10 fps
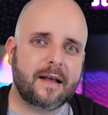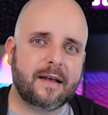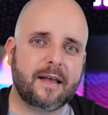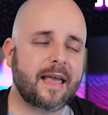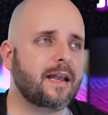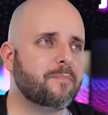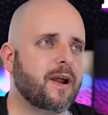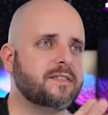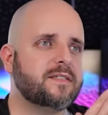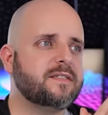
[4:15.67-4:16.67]
Uh, any
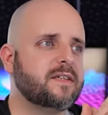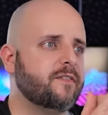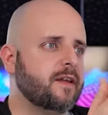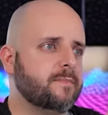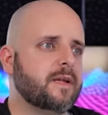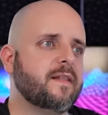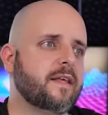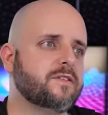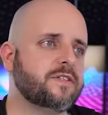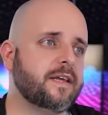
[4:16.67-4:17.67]
prices and availability that
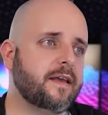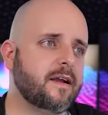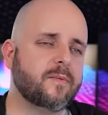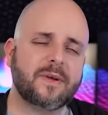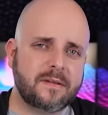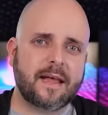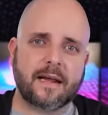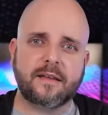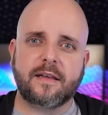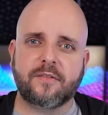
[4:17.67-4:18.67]
you see here will
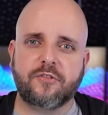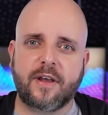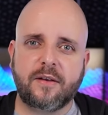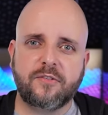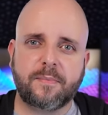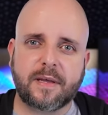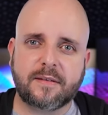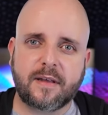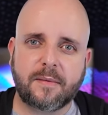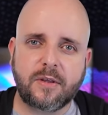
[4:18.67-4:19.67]
likely have changed by the
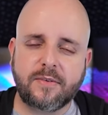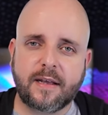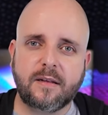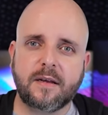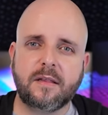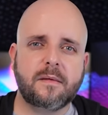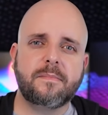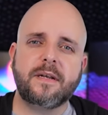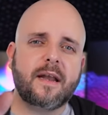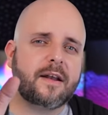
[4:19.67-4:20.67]
time you take a look at them,
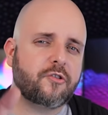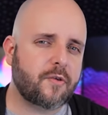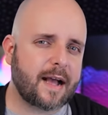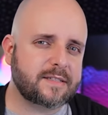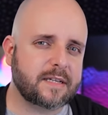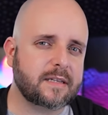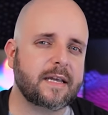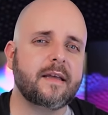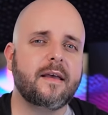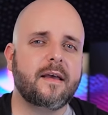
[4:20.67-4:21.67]
but not
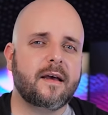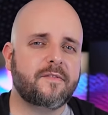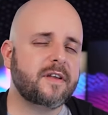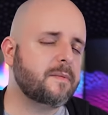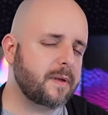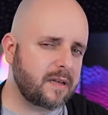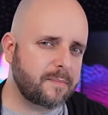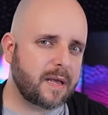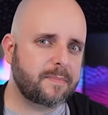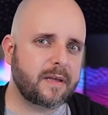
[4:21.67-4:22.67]
drastically. Availability
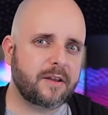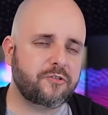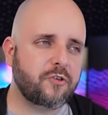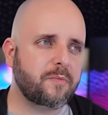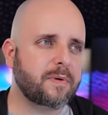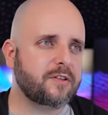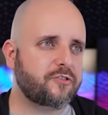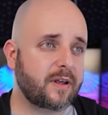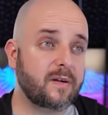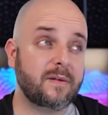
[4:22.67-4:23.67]
might be an issue, but
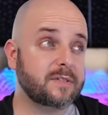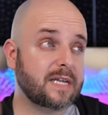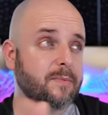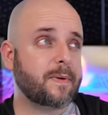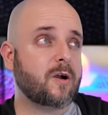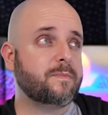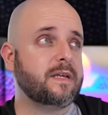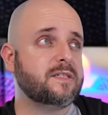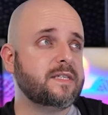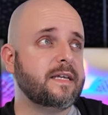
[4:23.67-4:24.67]
generally with CyberPower
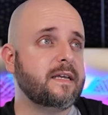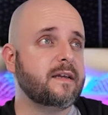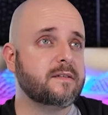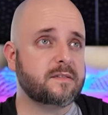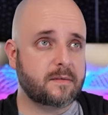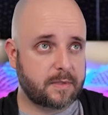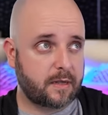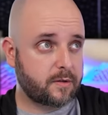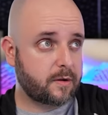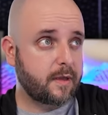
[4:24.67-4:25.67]
PC and some of the
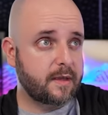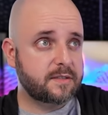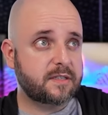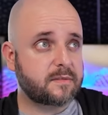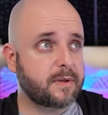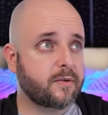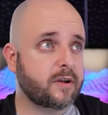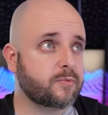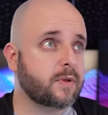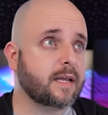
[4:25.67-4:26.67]
other system
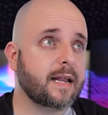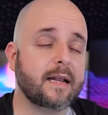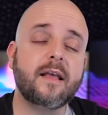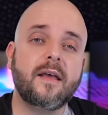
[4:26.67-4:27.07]
integrators we're looking at,